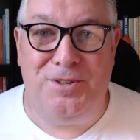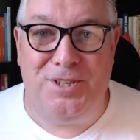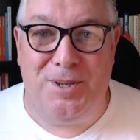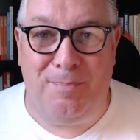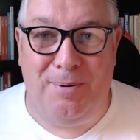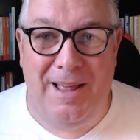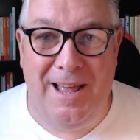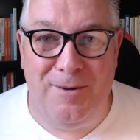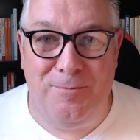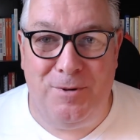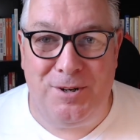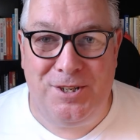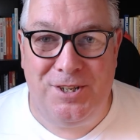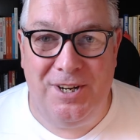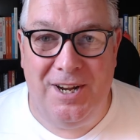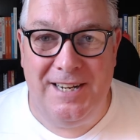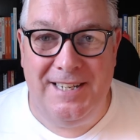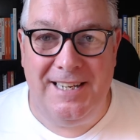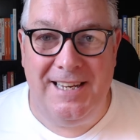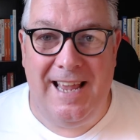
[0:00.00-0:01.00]
plan? What's the
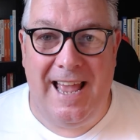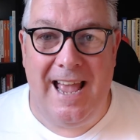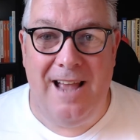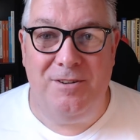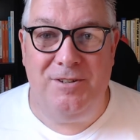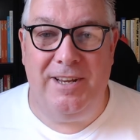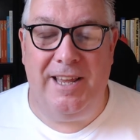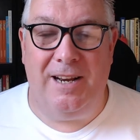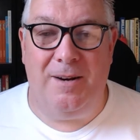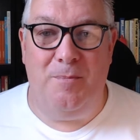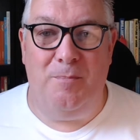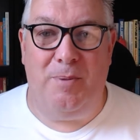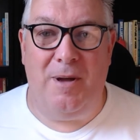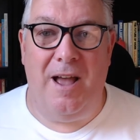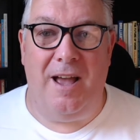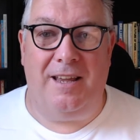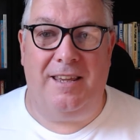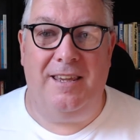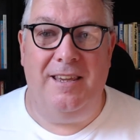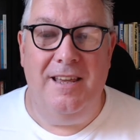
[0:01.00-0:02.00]
idea? How do you get them
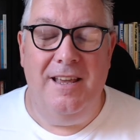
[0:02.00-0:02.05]
back?